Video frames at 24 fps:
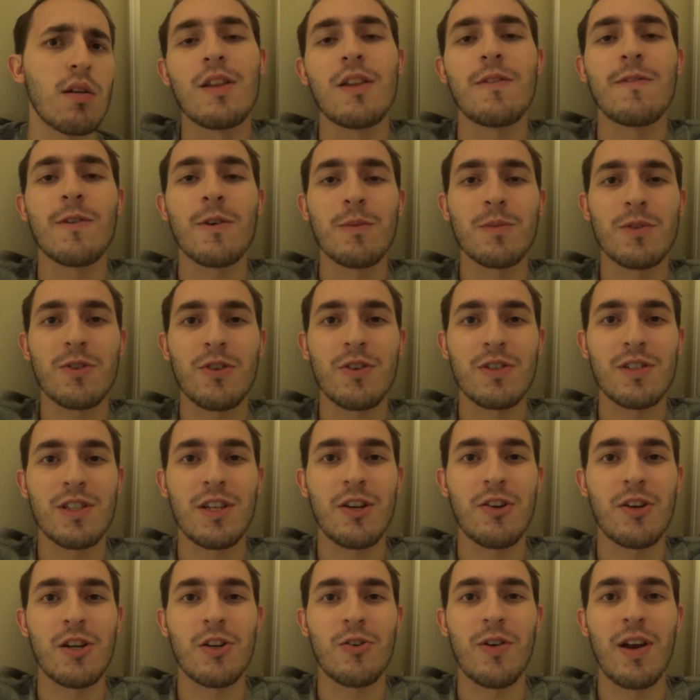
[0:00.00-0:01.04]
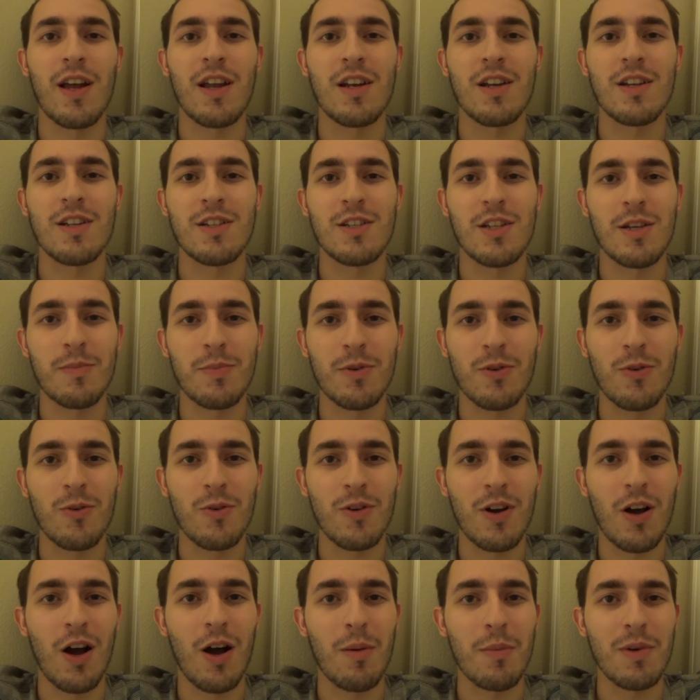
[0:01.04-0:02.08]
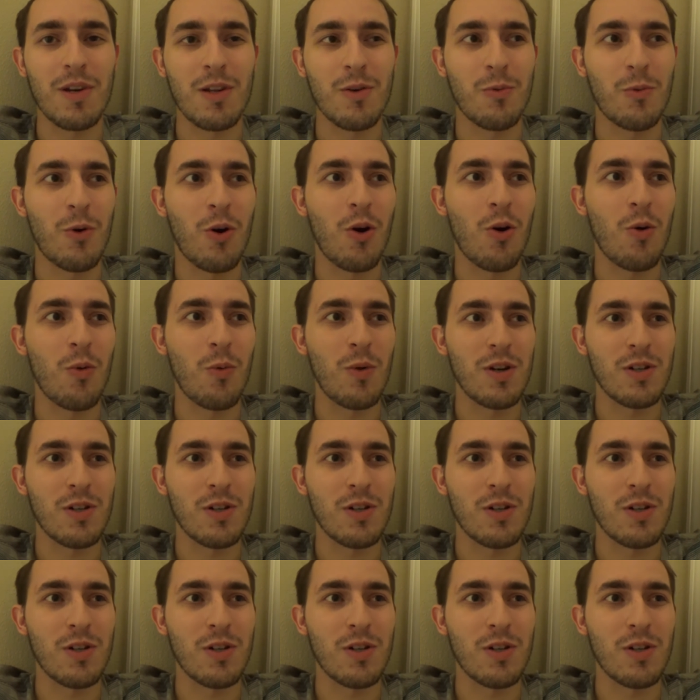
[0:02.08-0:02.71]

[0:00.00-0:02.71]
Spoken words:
The film stars Cary Grant in a typical comedy role,